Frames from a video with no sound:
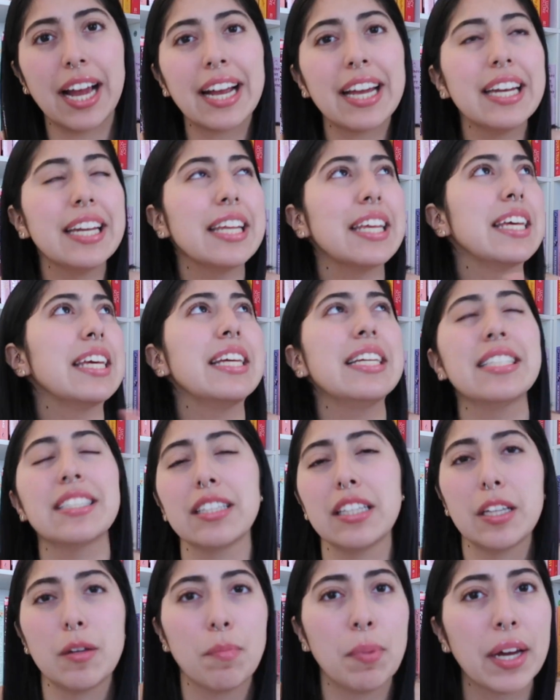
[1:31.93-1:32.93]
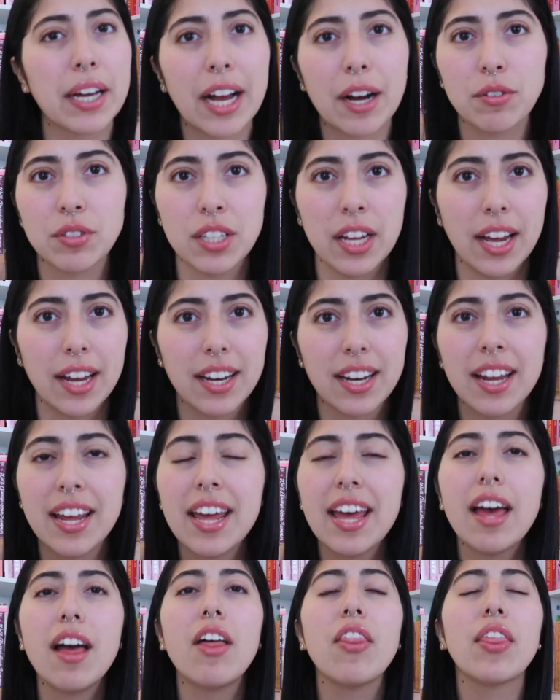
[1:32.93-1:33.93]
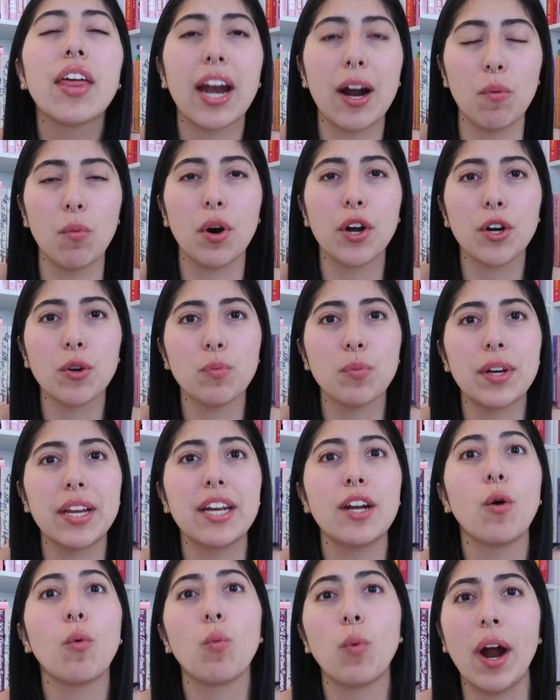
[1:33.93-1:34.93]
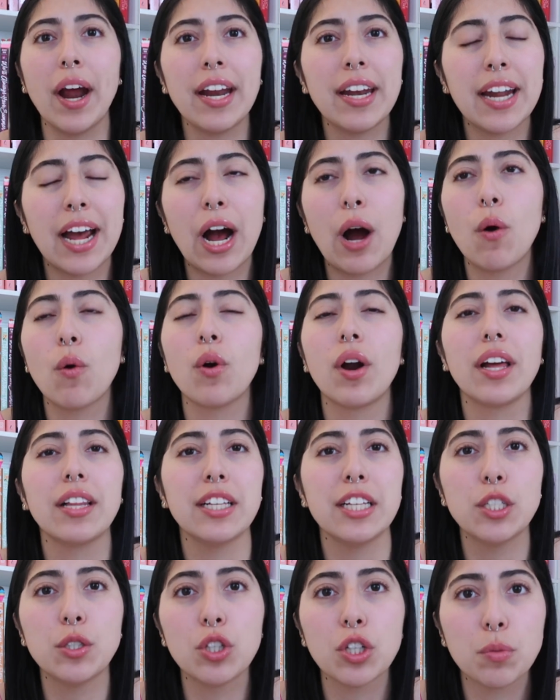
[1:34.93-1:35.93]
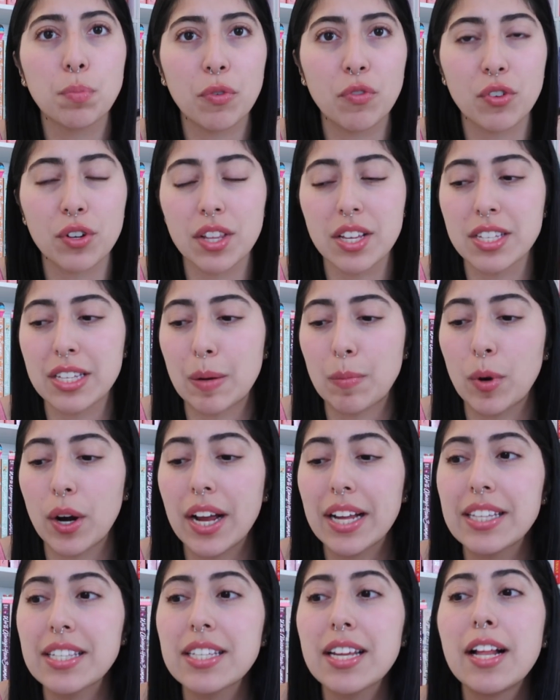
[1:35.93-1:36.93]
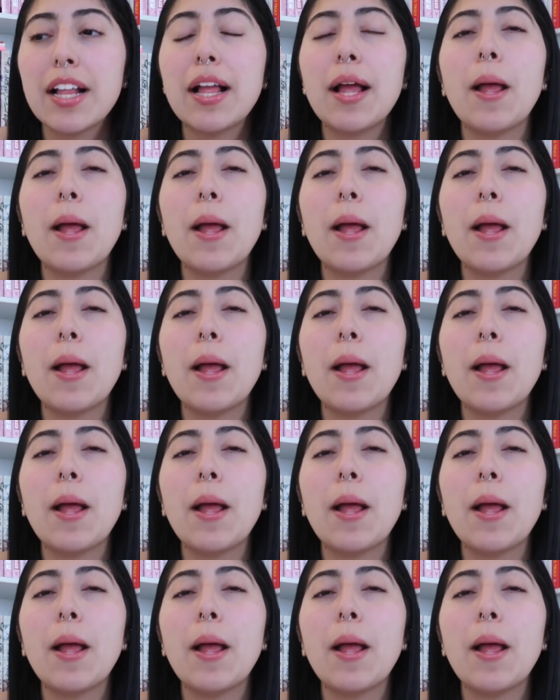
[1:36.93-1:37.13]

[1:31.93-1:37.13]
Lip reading: I can easily pick out 10 that I want to read right now, or at least just before the summer ends,